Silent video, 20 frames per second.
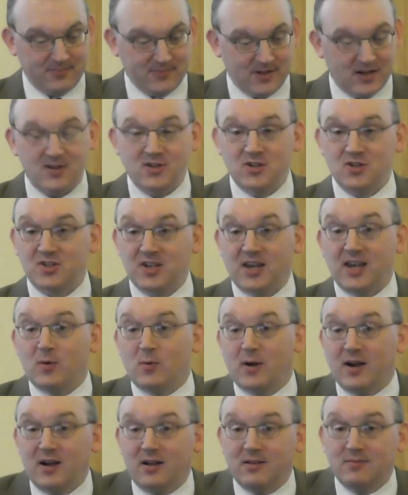And you say,
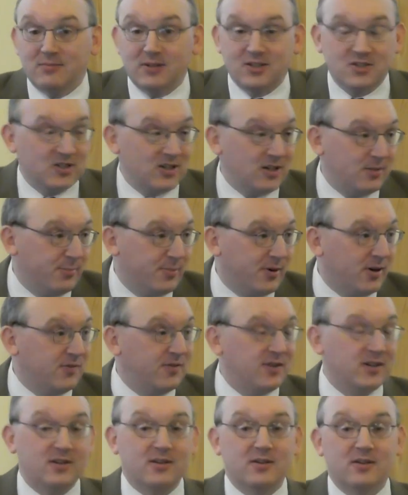well, it's an
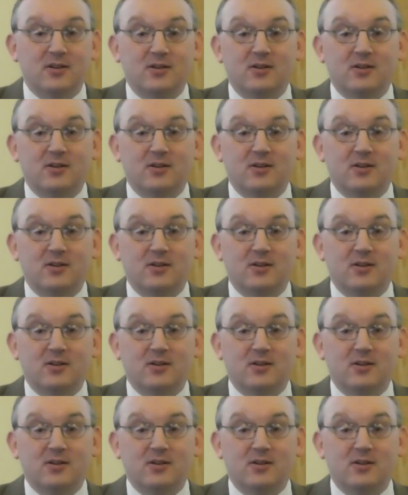imperfect,